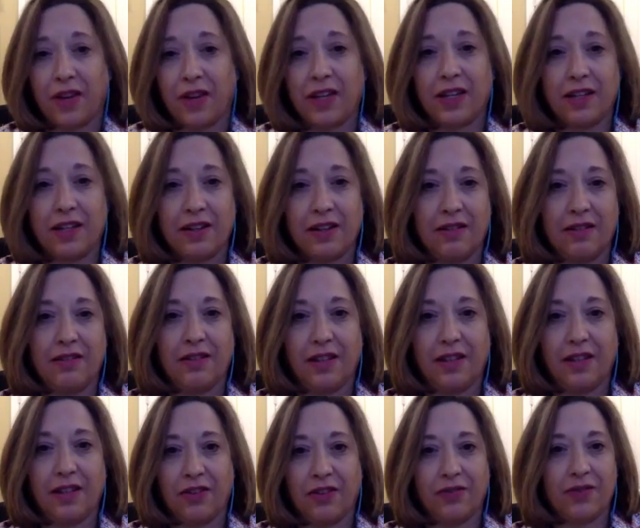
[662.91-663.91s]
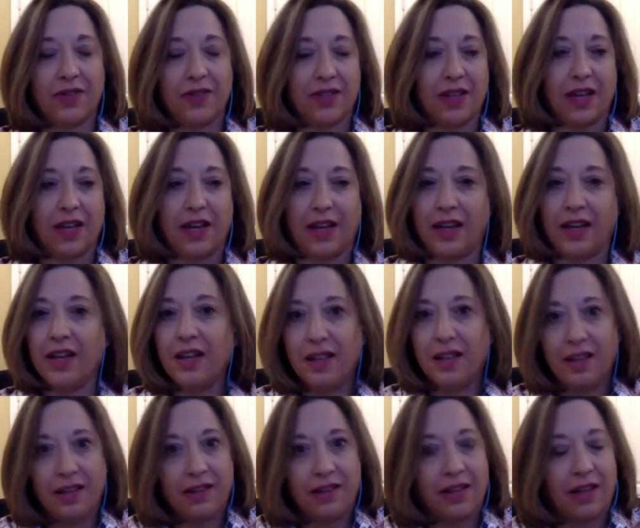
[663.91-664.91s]
I didn't, say
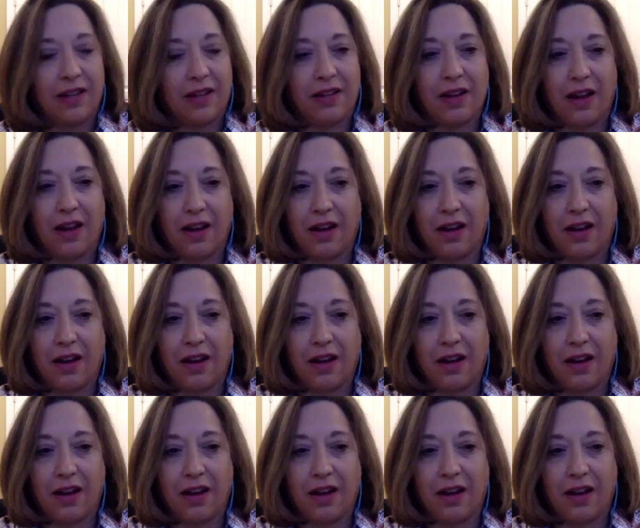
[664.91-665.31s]
that